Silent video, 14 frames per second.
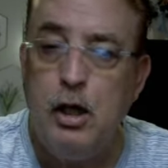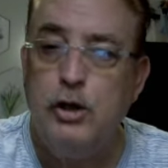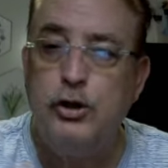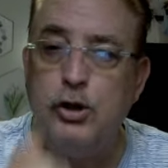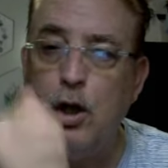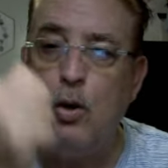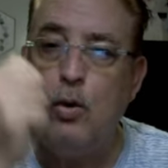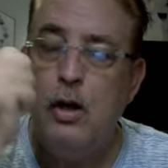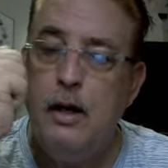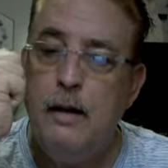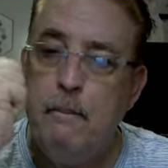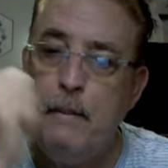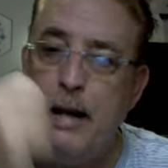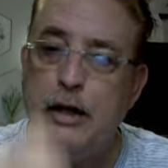So
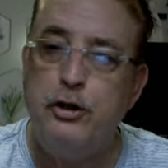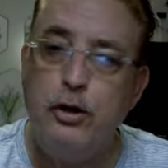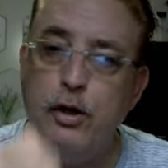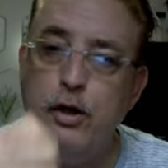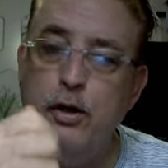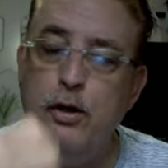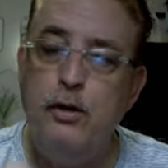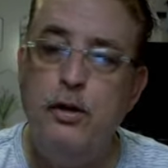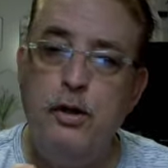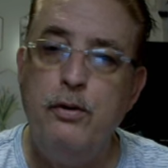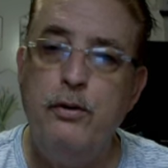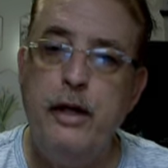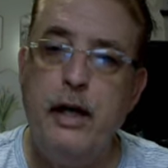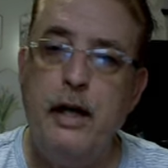make sure you do your
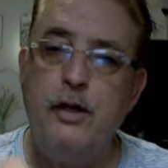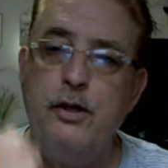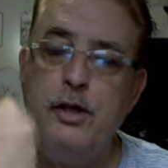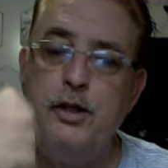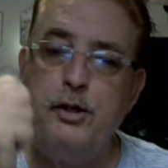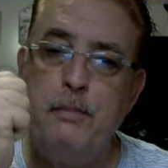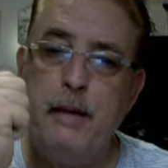due diligence.